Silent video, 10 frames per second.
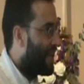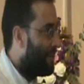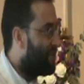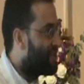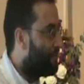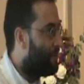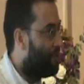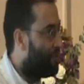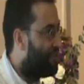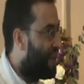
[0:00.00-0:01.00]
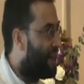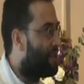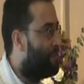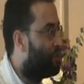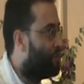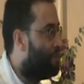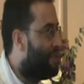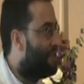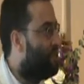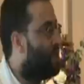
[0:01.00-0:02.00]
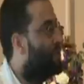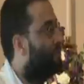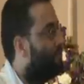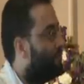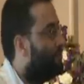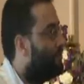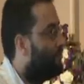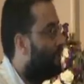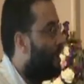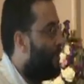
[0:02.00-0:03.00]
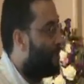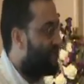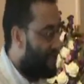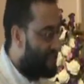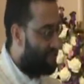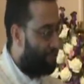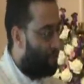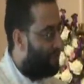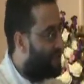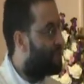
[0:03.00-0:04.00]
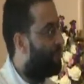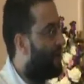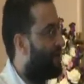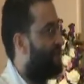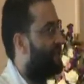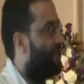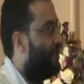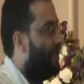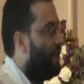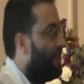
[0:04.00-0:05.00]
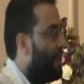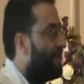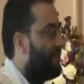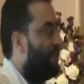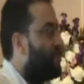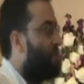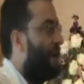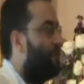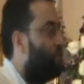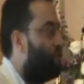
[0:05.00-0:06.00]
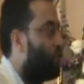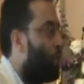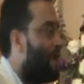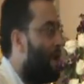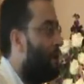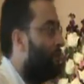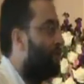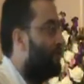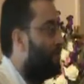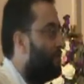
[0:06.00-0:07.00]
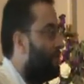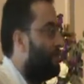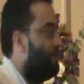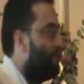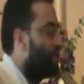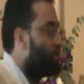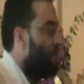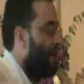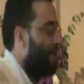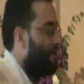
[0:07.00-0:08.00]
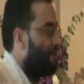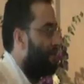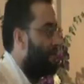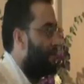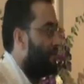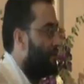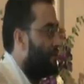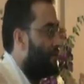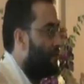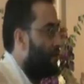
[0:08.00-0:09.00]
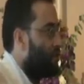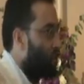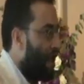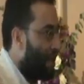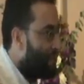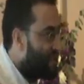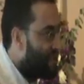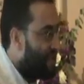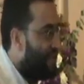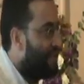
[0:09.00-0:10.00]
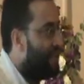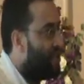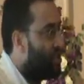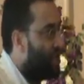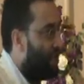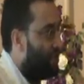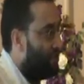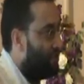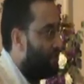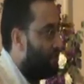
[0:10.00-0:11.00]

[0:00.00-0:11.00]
I am not severing the tie between me and you. Because it's from this place that they try to throw me out. They try. So I am staying in Asia.